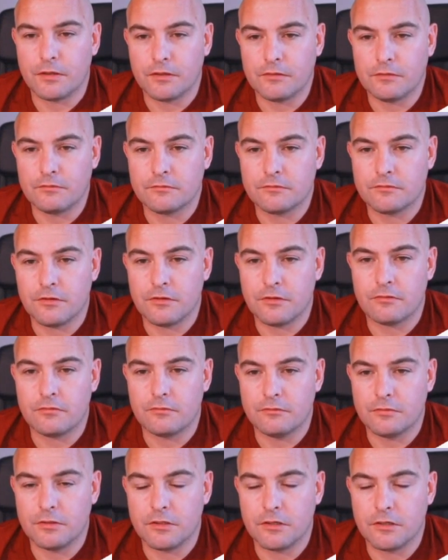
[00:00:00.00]
So
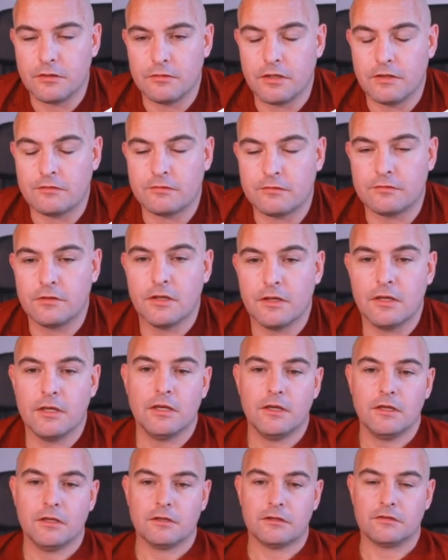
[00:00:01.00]
it's
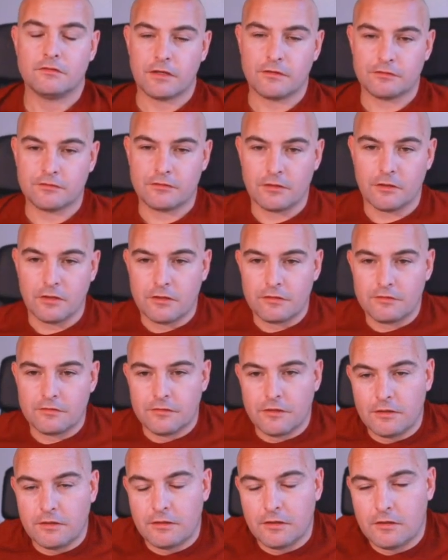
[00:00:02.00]
contextualizing,
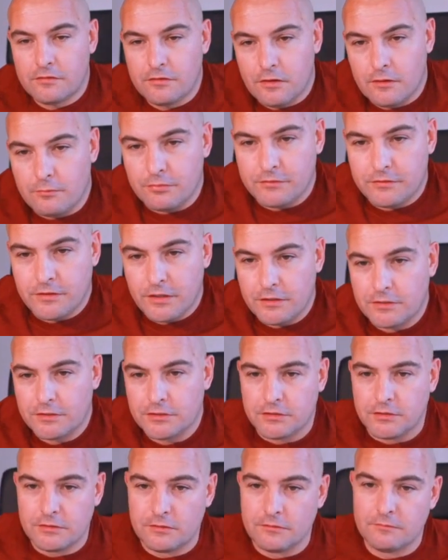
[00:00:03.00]
interpretation.